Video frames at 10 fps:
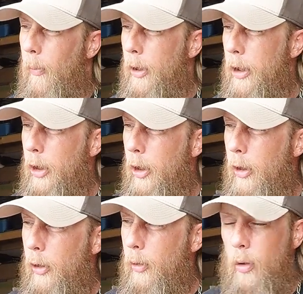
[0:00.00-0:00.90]
We're gonna
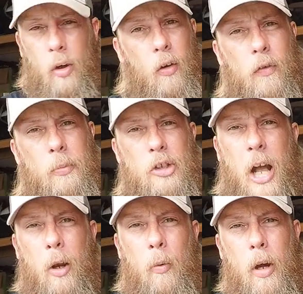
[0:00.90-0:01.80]
go from
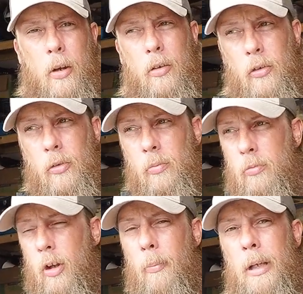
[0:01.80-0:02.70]
shallow runners
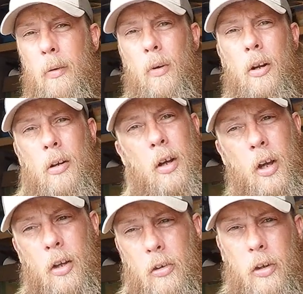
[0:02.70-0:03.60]
to a mid runner
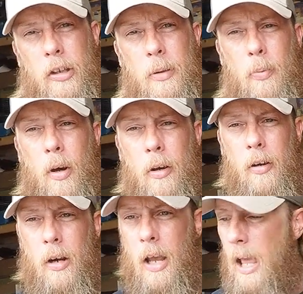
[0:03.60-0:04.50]
to a deep runner.